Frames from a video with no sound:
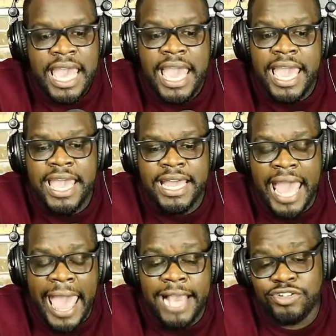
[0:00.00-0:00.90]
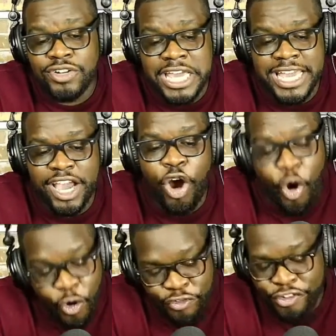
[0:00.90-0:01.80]
and actually
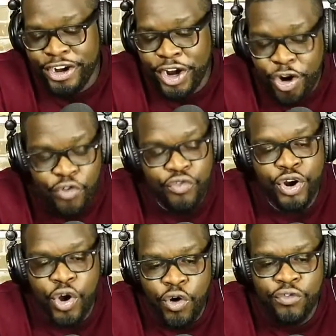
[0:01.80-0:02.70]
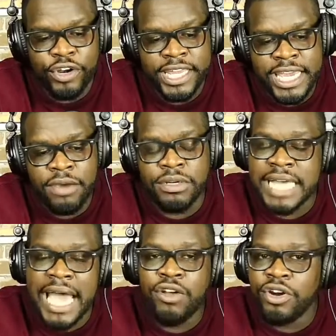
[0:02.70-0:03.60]
over and over and over again, which
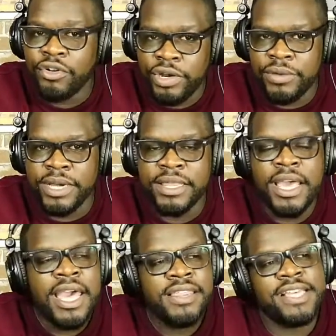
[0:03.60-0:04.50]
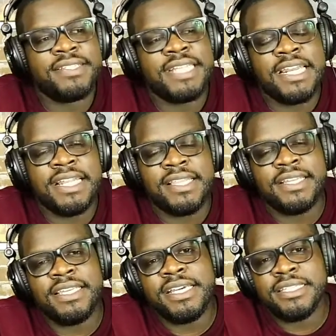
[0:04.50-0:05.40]
I don't agree with, they stated that the
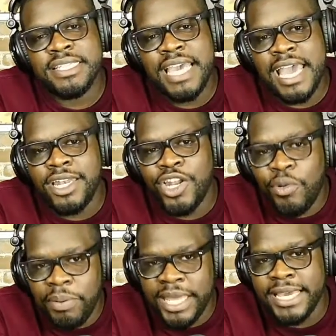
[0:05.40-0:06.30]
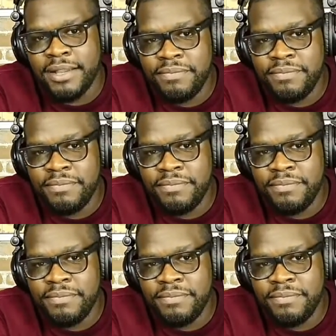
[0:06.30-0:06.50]
DNC had no plan,